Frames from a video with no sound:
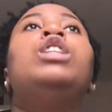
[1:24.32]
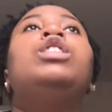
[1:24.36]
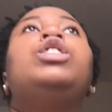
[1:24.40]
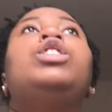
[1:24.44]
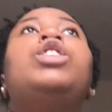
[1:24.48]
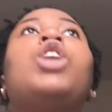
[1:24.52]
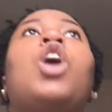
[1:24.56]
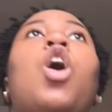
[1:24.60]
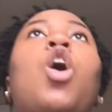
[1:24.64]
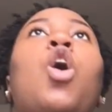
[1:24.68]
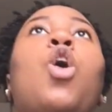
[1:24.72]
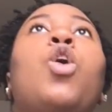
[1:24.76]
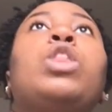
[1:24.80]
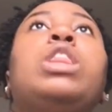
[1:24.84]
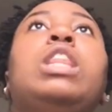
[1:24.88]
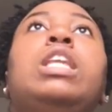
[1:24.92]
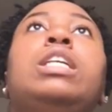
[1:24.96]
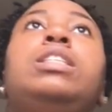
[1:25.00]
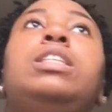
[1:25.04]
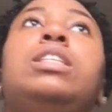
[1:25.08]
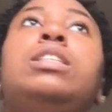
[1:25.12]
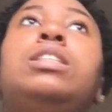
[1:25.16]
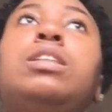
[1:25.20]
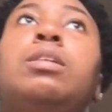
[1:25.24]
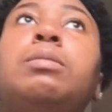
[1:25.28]
So
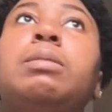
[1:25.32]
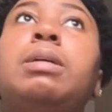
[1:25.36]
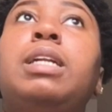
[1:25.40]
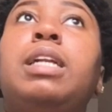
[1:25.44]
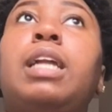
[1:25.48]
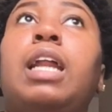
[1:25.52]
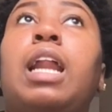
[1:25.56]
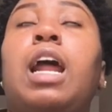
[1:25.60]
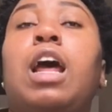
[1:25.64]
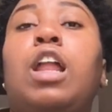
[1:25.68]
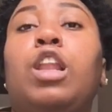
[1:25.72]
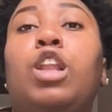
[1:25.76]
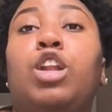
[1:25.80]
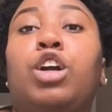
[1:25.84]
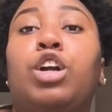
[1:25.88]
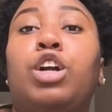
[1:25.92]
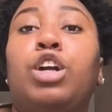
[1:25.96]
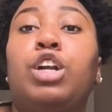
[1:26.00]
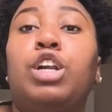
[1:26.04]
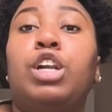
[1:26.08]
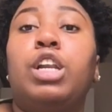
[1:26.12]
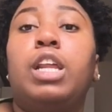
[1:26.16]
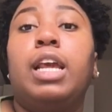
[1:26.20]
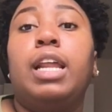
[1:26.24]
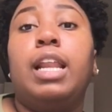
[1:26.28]
this is something that I
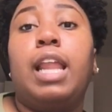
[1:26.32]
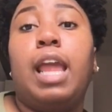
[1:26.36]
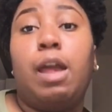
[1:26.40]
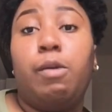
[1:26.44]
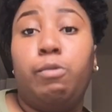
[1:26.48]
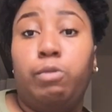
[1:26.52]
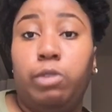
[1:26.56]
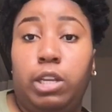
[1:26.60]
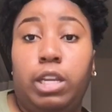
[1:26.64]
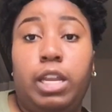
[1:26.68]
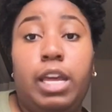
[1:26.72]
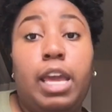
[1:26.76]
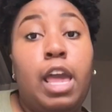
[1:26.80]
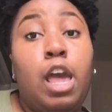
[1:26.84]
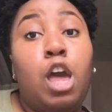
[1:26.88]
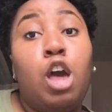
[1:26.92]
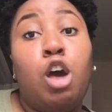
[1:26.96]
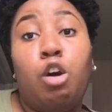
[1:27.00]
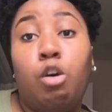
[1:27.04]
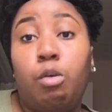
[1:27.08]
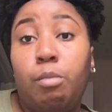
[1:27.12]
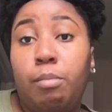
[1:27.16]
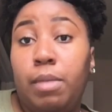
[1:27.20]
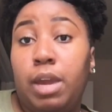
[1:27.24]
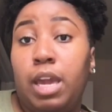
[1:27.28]
learned and that really
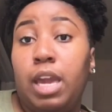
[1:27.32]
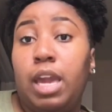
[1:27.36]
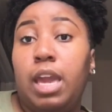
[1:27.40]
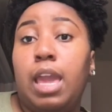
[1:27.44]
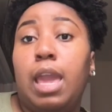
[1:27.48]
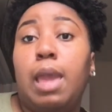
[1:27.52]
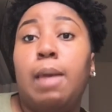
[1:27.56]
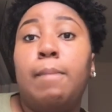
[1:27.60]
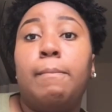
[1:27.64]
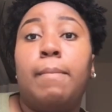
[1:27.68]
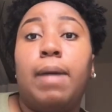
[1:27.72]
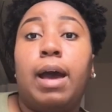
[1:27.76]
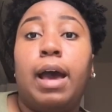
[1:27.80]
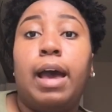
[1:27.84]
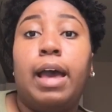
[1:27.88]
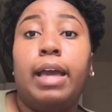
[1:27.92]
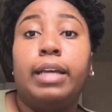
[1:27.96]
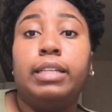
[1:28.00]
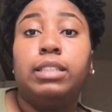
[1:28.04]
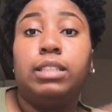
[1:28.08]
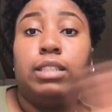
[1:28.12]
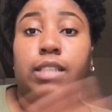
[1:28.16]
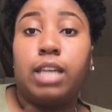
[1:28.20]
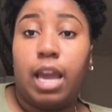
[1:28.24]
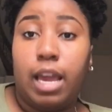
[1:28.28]
helped me in my
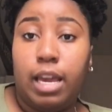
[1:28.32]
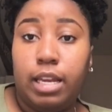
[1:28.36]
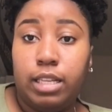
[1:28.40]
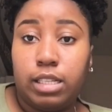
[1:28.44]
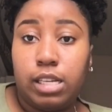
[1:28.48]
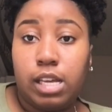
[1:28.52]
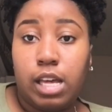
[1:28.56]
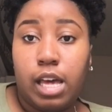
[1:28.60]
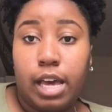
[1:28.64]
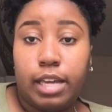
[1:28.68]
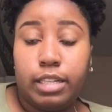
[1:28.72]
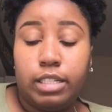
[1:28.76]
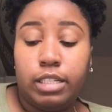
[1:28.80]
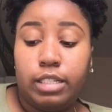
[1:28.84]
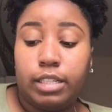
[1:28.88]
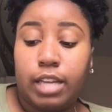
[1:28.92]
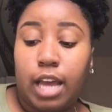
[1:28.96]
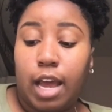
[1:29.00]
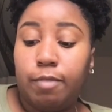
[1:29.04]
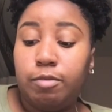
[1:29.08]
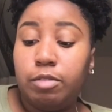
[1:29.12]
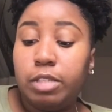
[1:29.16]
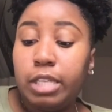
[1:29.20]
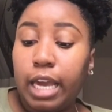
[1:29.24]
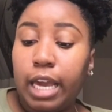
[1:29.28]
science classes.
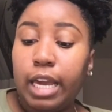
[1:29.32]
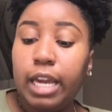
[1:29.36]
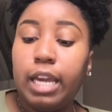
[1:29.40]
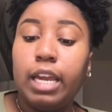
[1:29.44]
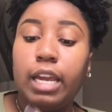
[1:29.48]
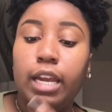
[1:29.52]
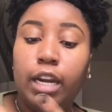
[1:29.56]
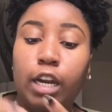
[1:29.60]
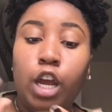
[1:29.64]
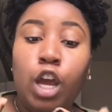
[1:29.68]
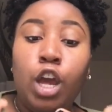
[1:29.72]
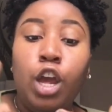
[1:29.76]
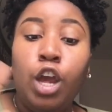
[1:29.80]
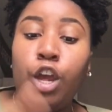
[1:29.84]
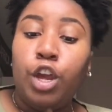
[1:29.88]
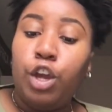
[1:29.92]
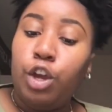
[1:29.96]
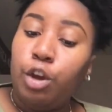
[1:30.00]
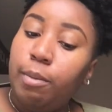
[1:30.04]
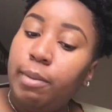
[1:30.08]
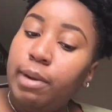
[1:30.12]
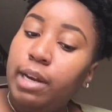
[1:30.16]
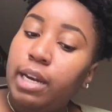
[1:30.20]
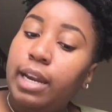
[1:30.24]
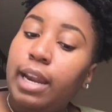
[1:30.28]
I've taken
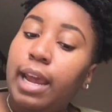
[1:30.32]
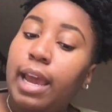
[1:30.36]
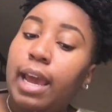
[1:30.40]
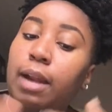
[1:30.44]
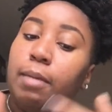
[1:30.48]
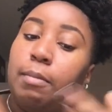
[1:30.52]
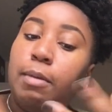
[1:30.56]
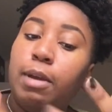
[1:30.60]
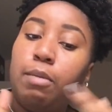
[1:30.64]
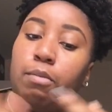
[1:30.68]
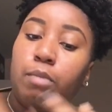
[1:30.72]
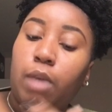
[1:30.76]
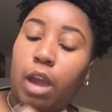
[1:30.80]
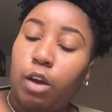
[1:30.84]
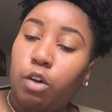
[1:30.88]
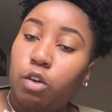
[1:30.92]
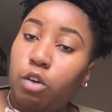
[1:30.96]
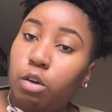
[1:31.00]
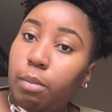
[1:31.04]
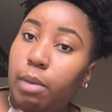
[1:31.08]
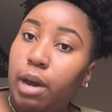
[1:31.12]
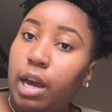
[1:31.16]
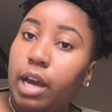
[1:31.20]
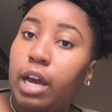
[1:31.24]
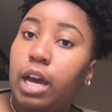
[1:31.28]
human anatomy,
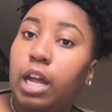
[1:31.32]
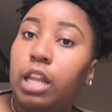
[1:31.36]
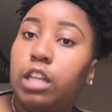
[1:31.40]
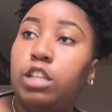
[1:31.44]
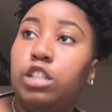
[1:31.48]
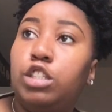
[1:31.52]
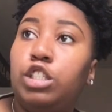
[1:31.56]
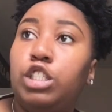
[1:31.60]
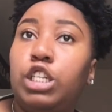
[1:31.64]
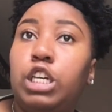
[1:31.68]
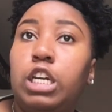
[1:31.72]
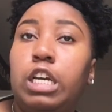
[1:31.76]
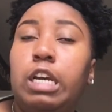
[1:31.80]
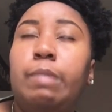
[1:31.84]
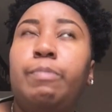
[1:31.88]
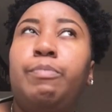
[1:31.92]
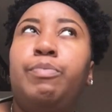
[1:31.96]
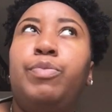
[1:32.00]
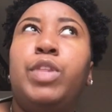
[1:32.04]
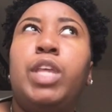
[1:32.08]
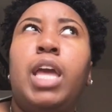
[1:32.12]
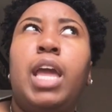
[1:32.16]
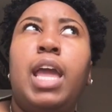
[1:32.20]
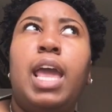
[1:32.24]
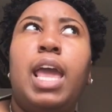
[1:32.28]
microbiology,
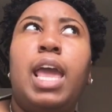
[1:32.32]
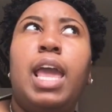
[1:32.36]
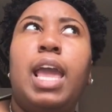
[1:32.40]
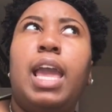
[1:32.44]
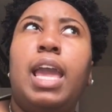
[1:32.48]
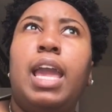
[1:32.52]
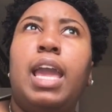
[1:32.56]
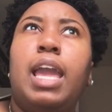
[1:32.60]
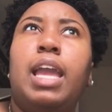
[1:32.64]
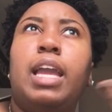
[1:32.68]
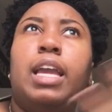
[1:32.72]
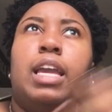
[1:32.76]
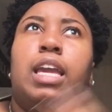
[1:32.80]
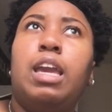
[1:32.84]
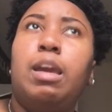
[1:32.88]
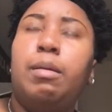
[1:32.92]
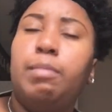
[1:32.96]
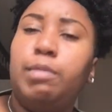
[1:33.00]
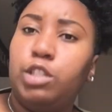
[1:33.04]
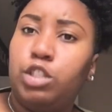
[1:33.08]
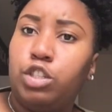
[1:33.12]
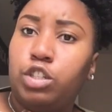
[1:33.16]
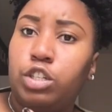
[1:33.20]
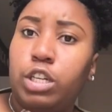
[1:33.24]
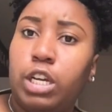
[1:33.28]
and
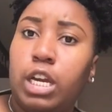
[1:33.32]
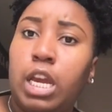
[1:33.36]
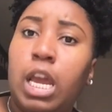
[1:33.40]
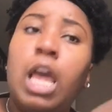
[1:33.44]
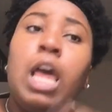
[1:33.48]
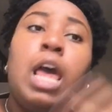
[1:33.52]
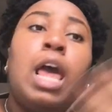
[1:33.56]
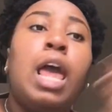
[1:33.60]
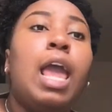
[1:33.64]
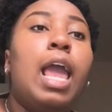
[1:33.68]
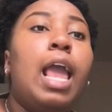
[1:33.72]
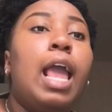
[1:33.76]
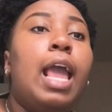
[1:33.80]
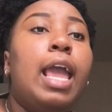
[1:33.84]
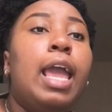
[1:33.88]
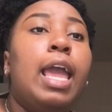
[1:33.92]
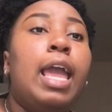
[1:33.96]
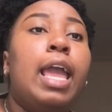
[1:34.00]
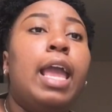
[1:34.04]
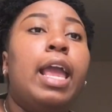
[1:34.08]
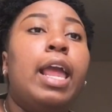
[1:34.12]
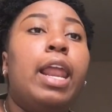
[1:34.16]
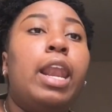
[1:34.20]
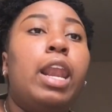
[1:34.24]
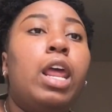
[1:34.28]
chemistry.
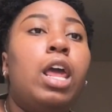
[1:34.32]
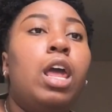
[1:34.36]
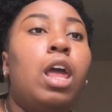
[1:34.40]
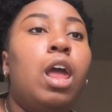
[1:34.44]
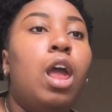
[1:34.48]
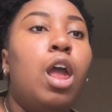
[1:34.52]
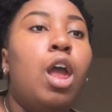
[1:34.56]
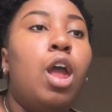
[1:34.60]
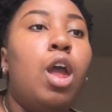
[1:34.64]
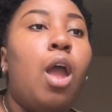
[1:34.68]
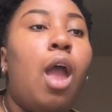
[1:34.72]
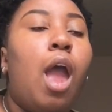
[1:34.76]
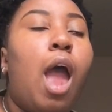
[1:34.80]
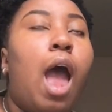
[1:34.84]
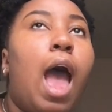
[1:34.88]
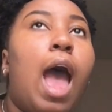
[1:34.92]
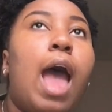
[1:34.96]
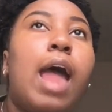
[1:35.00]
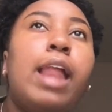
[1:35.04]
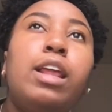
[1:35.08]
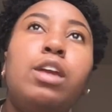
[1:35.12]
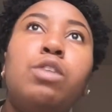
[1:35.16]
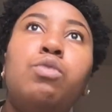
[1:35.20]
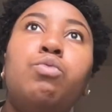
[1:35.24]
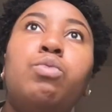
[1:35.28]
And
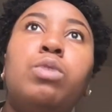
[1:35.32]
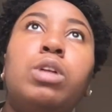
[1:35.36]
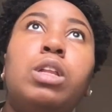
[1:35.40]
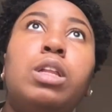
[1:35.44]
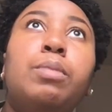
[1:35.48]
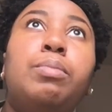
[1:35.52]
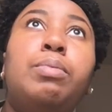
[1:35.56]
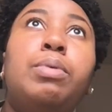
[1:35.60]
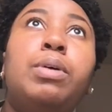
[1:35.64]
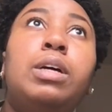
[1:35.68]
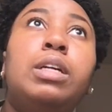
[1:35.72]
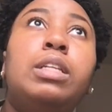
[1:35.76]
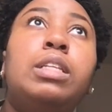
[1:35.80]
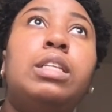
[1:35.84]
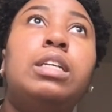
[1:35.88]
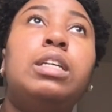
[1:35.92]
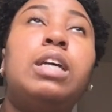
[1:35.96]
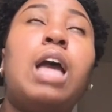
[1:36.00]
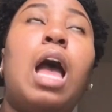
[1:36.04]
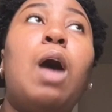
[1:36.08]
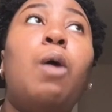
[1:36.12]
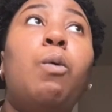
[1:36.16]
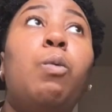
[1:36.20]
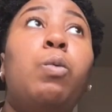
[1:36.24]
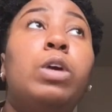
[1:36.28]
I didn't really
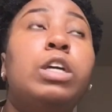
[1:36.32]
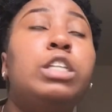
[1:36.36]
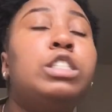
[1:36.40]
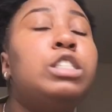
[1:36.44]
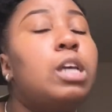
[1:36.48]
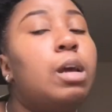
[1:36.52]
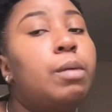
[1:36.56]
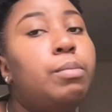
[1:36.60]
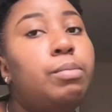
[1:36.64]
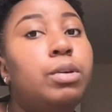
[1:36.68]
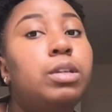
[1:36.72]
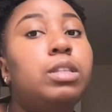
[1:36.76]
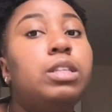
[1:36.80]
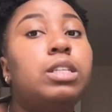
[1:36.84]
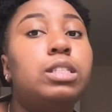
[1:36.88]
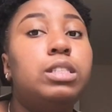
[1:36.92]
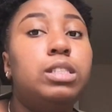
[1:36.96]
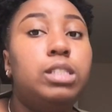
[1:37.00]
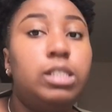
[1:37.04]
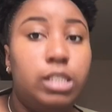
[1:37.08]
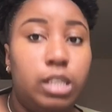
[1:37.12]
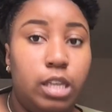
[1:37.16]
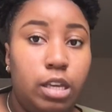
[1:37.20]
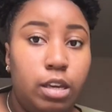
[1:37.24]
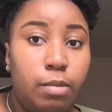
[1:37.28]
I wish I put
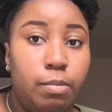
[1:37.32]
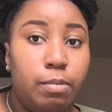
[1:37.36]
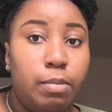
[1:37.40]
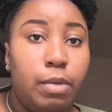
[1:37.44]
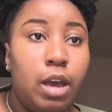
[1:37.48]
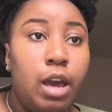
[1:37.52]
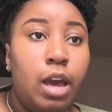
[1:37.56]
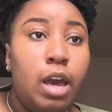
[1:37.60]
this tip